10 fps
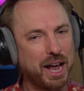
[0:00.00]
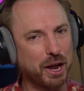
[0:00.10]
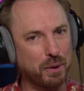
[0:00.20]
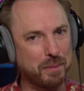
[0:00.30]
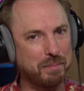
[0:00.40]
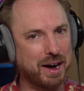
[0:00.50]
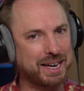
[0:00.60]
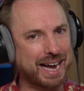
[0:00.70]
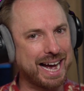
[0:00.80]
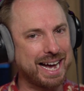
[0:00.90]
Hello, I'm
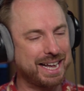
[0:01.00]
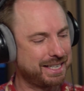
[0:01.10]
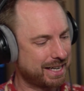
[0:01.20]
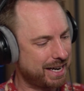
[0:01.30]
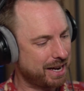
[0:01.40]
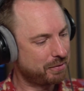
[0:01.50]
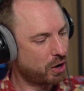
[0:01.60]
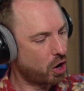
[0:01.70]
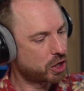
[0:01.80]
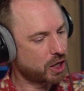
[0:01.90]
Mike, and uh, I've
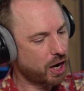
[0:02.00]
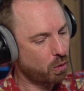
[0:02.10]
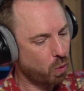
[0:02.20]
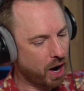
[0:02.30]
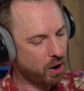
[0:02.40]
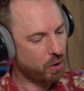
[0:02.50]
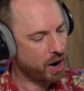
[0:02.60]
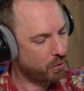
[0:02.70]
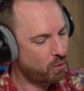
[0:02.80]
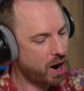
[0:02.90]
got, uh, well,
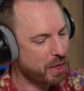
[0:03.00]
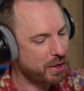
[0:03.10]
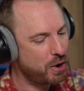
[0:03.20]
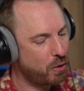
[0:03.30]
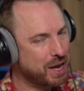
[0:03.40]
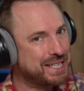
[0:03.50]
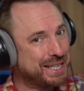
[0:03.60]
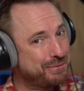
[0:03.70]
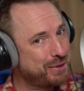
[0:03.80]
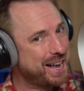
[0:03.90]
a rather
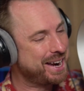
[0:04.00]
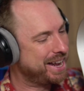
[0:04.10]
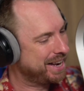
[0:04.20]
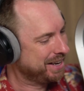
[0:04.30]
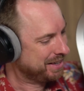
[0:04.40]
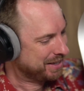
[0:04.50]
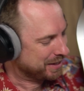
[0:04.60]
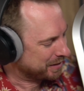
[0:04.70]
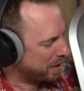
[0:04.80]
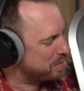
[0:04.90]
noisy fan here
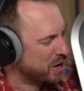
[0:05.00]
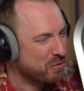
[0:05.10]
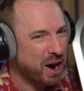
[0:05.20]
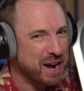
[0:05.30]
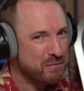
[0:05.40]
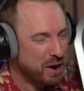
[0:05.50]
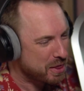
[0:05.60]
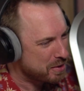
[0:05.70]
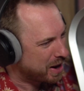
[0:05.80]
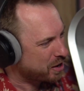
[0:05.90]
that I'm putting right in front of
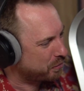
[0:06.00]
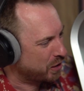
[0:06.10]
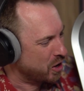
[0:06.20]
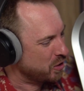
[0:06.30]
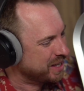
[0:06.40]
the microphone.